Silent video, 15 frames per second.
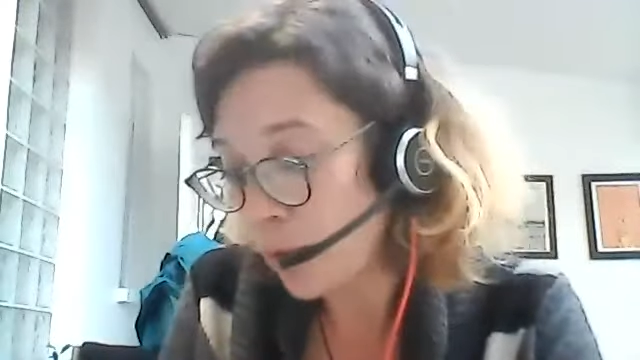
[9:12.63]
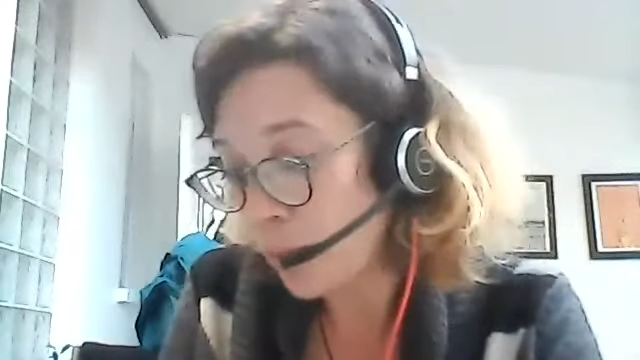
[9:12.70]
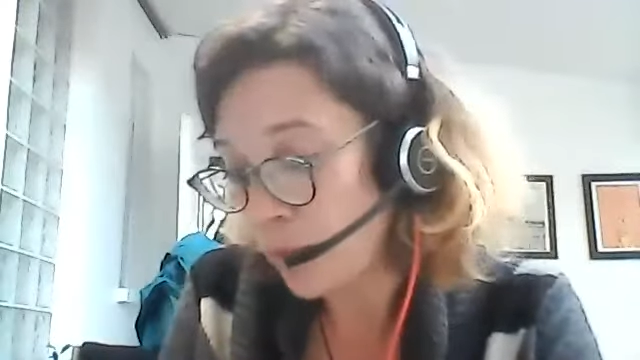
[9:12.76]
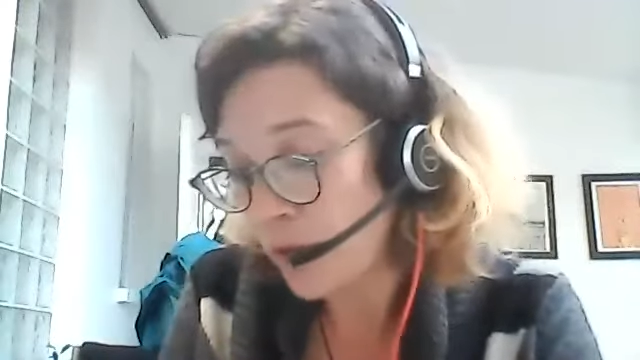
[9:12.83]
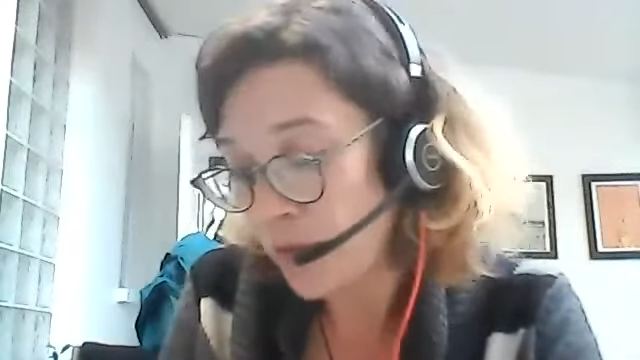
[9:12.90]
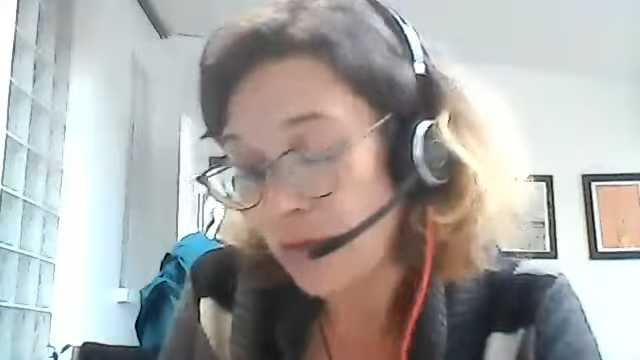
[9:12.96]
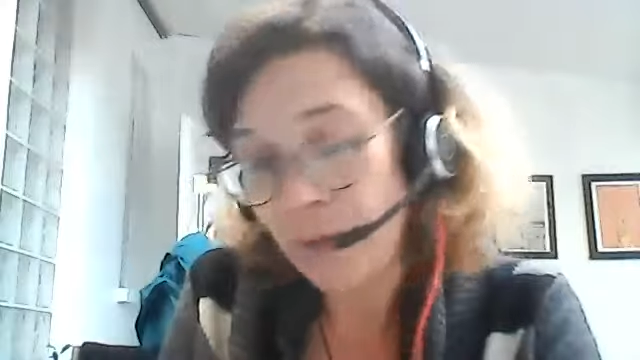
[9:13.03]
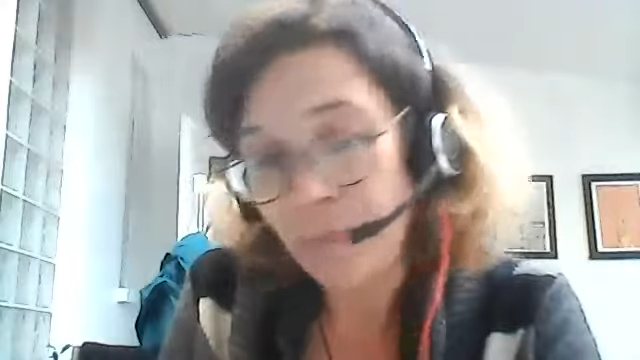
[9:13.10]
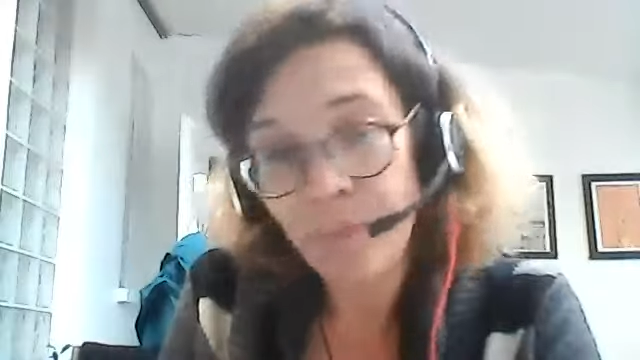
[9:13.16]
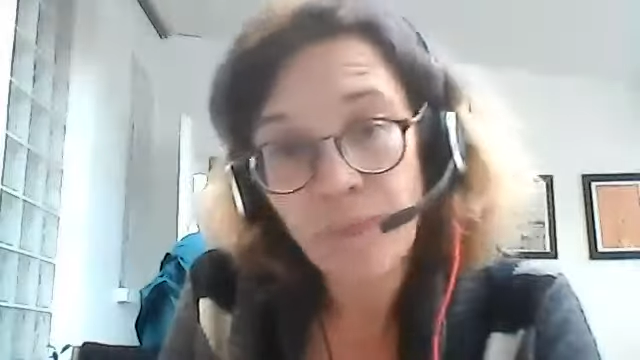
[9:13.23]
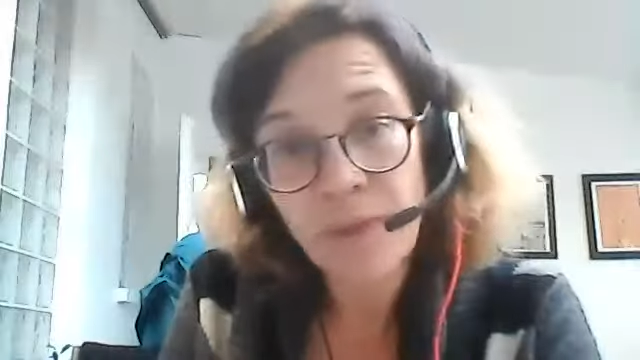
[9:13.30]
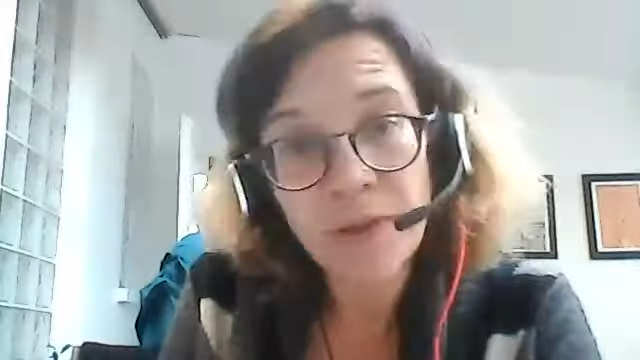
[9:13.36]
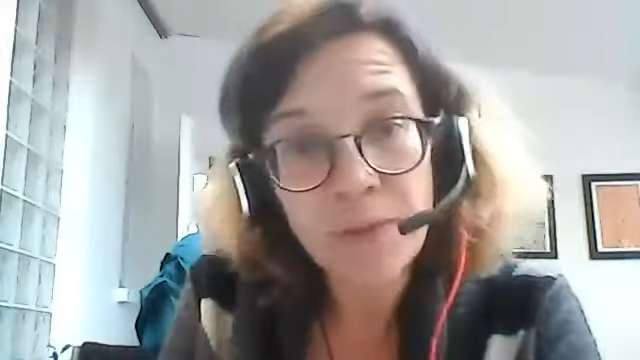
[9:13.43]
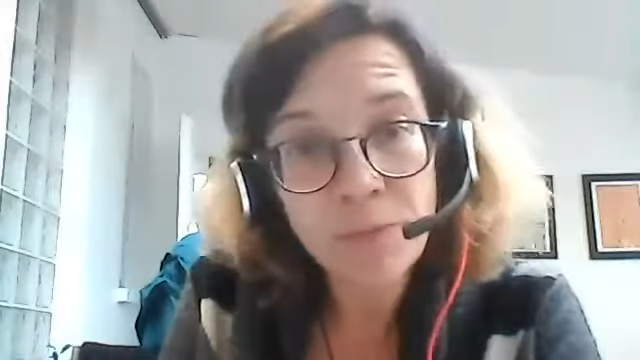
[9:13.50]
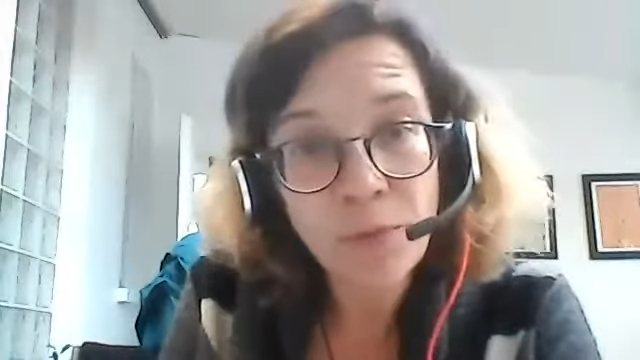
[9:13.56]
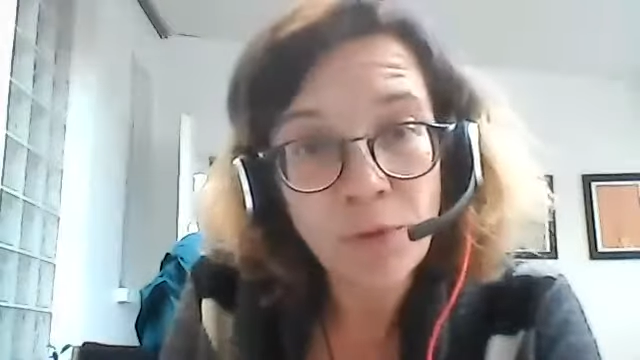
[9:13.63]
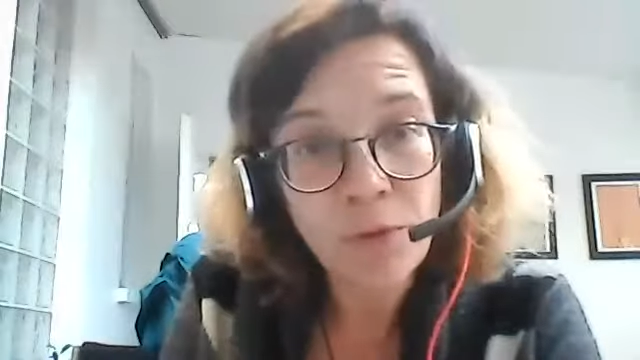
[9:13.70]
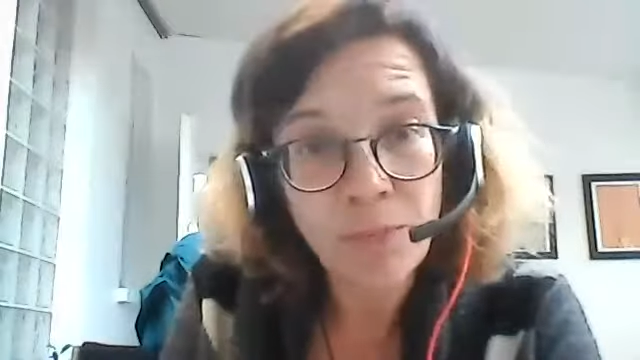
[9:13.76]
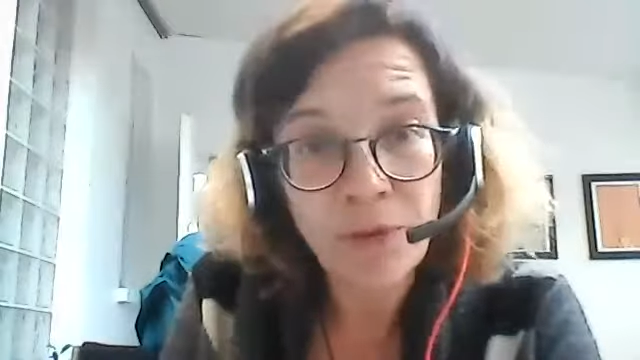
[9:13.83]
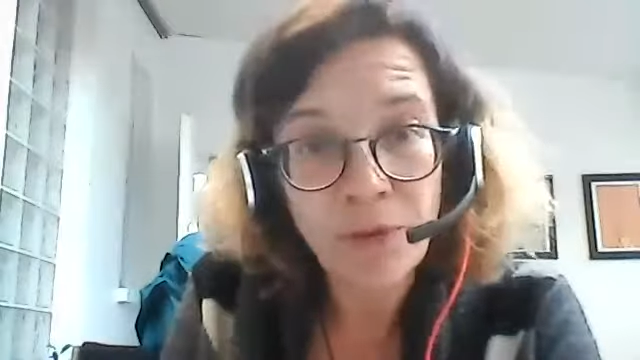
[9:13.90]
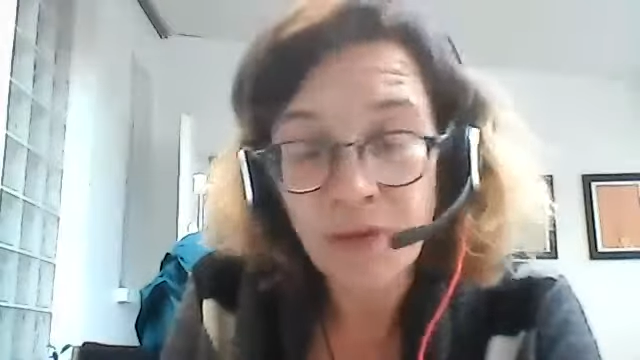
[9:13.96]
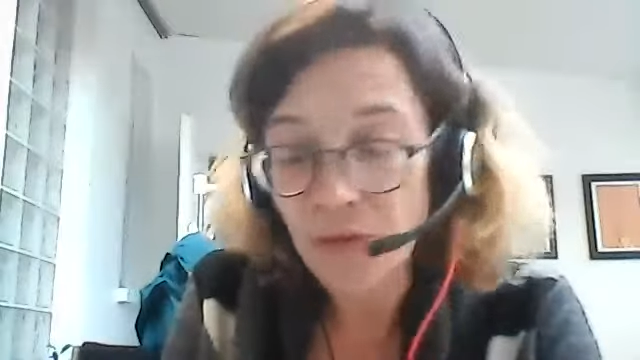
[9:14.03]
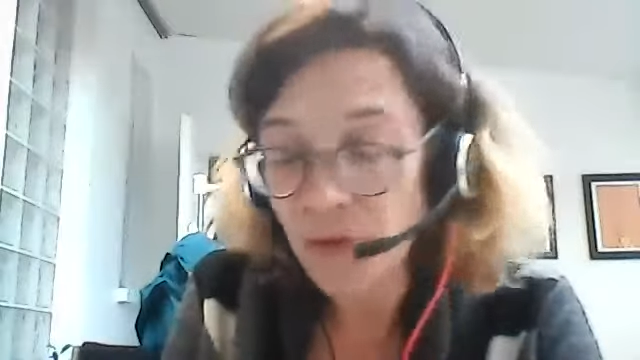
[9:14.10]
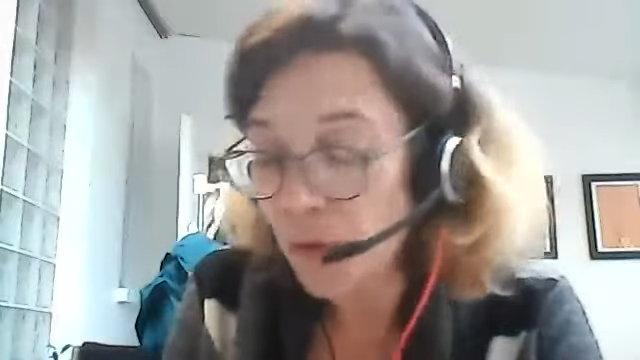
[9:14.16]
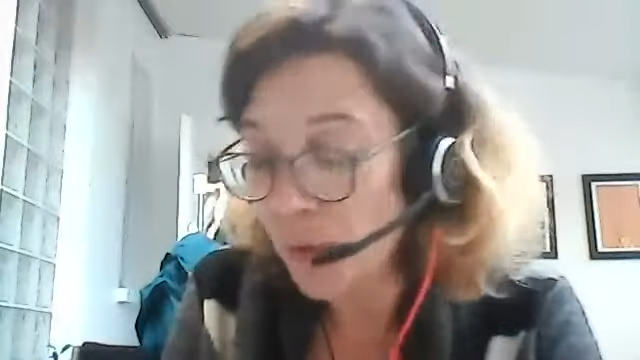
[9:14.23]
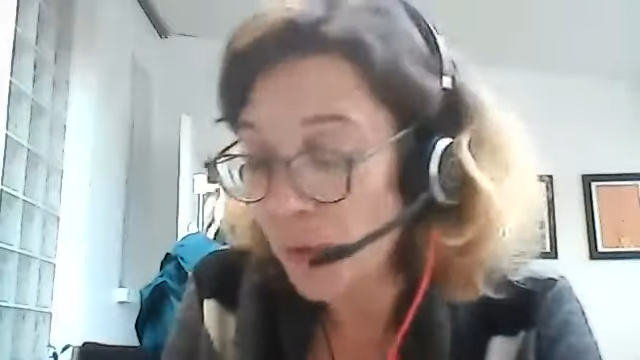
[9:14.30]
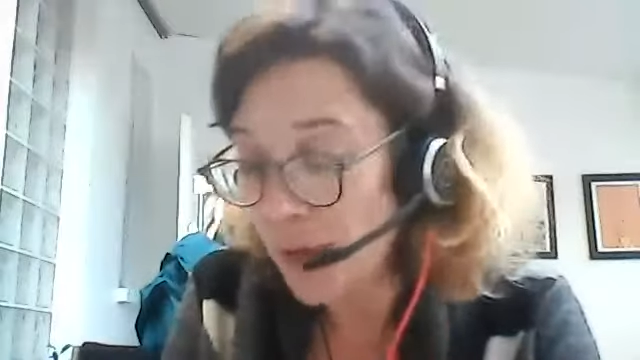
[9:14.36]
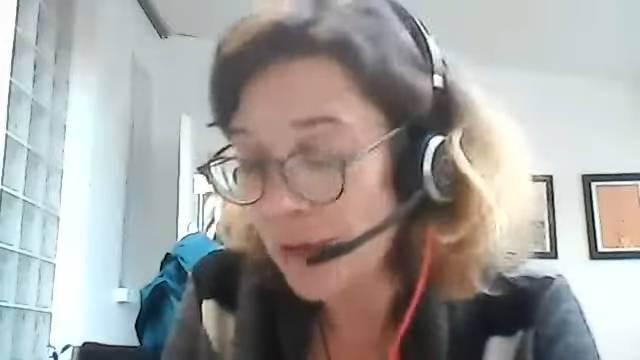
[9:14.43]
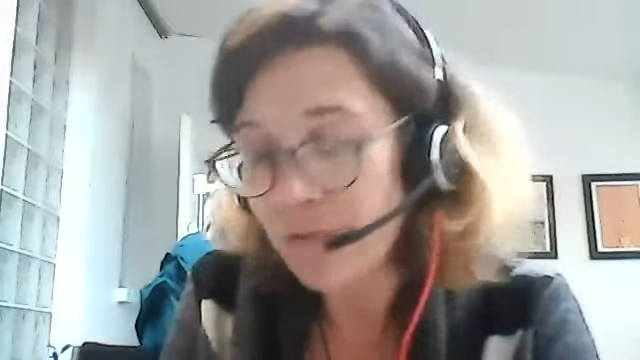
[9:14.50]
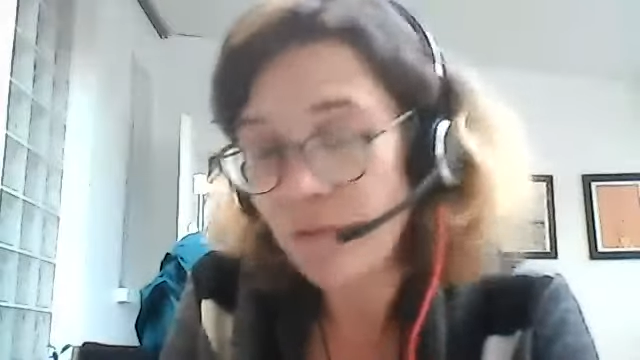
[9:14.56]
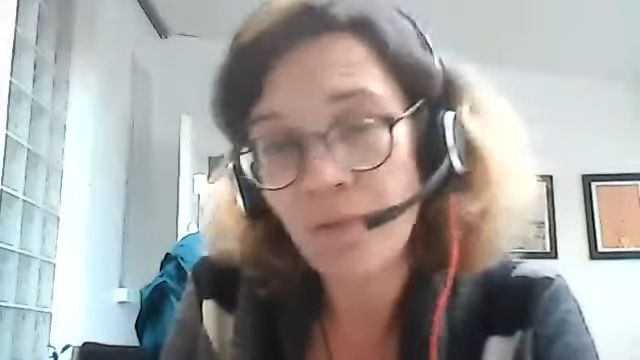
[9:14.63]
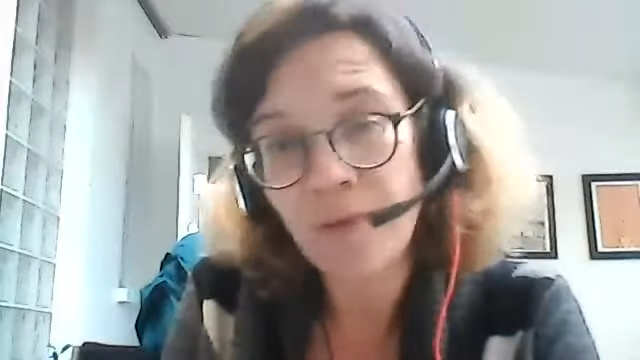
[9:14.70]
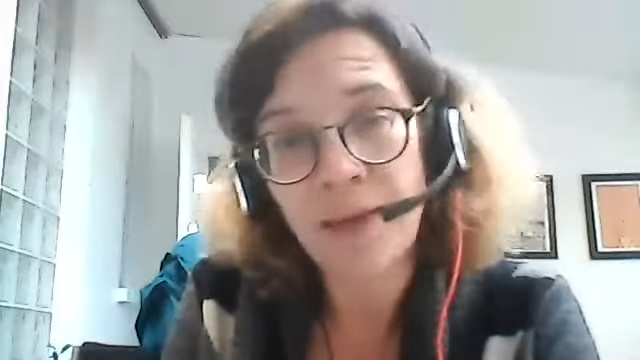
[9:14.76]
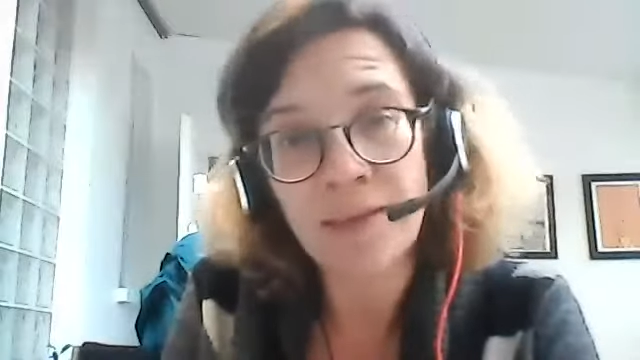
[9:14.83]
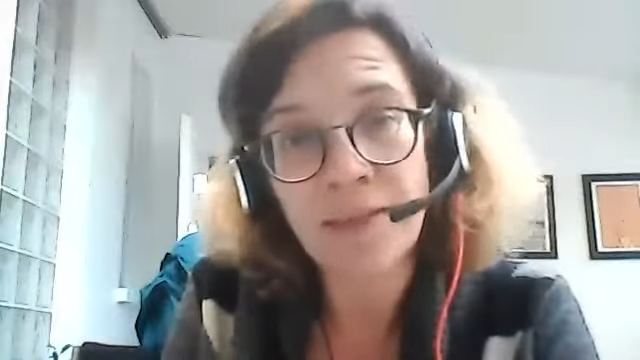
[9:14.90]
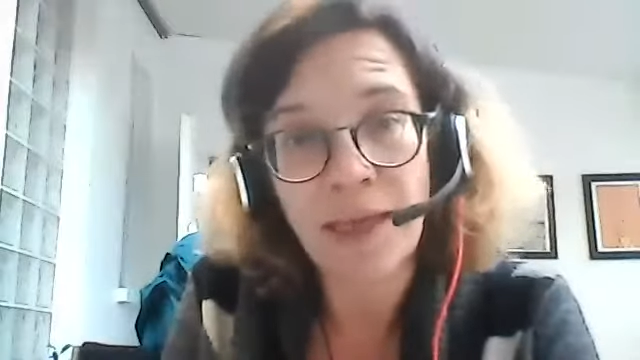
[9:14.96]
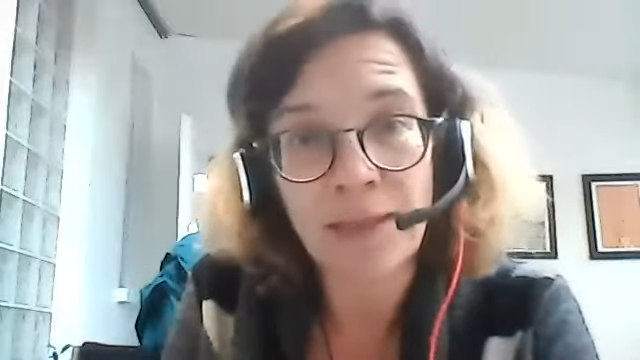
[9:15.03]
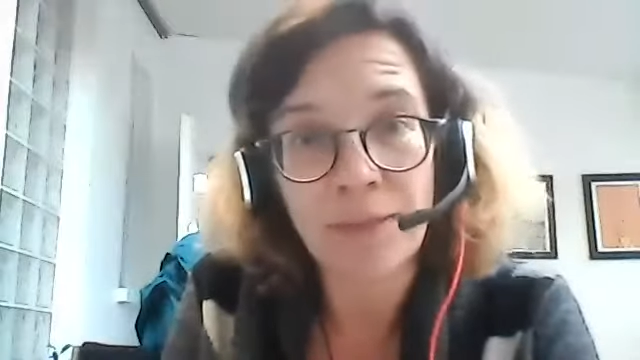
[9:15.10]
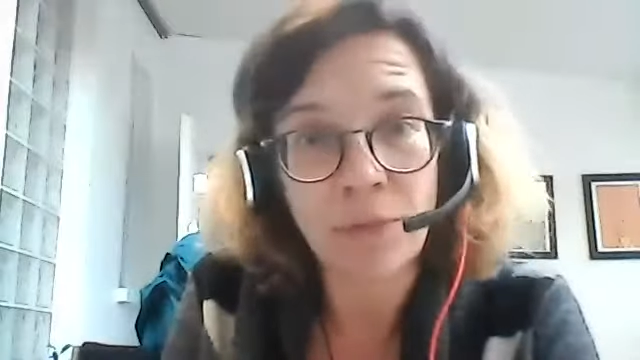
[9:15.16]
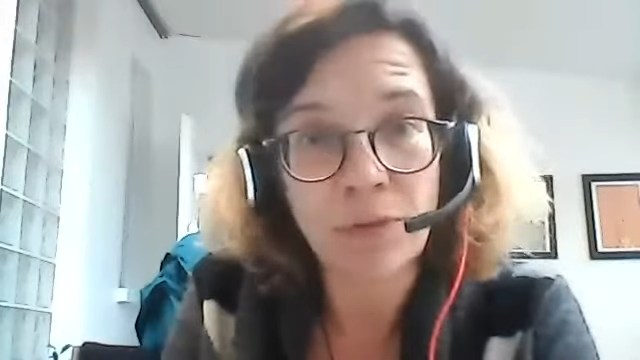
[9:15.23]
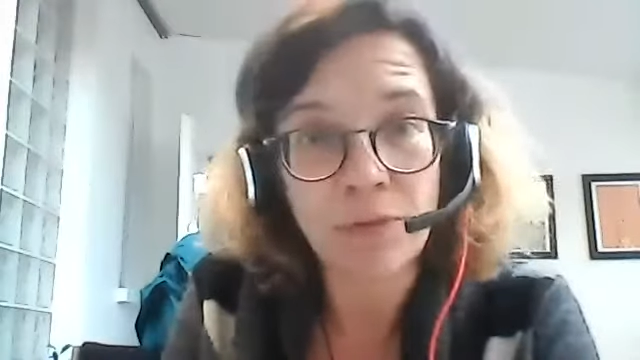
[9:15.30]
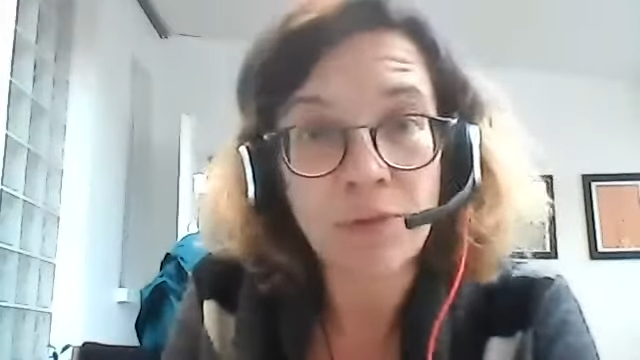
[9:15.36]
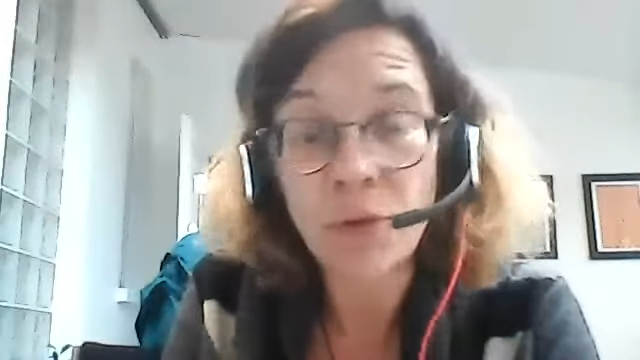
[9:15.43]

breeder who loves his animals,